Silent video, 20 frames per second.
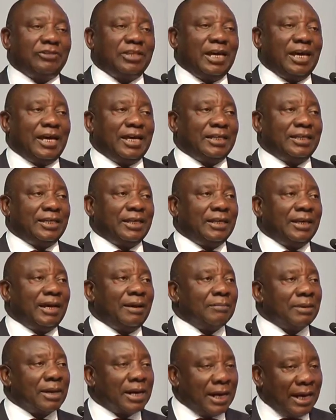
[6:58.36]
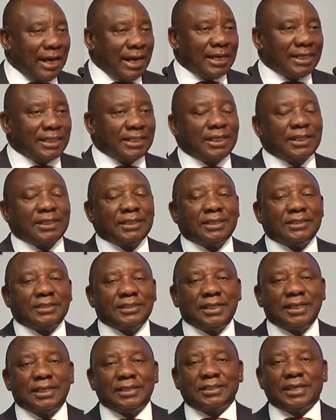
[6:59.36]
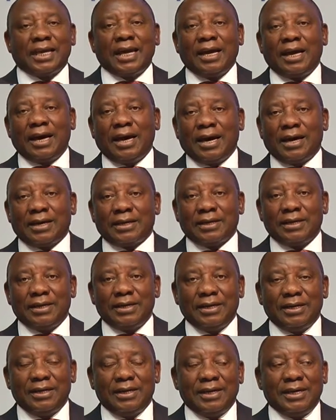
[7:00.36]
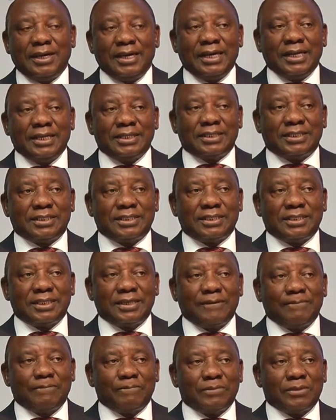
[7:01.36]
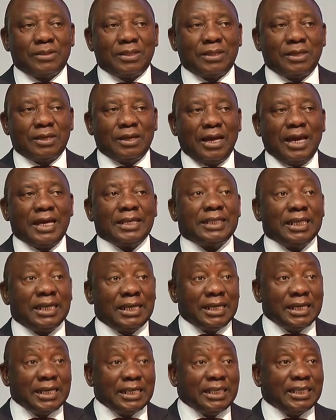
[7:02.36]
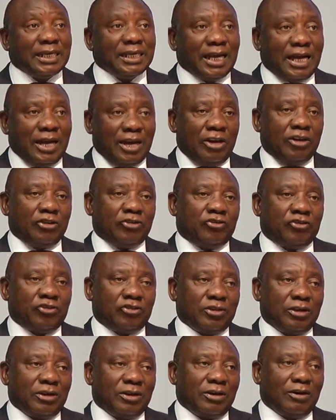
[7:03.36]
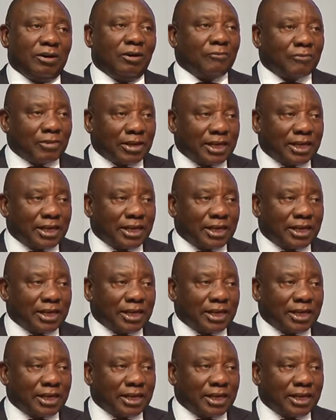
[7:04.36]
that. And I'm glad that the CSIR is at the leading edge of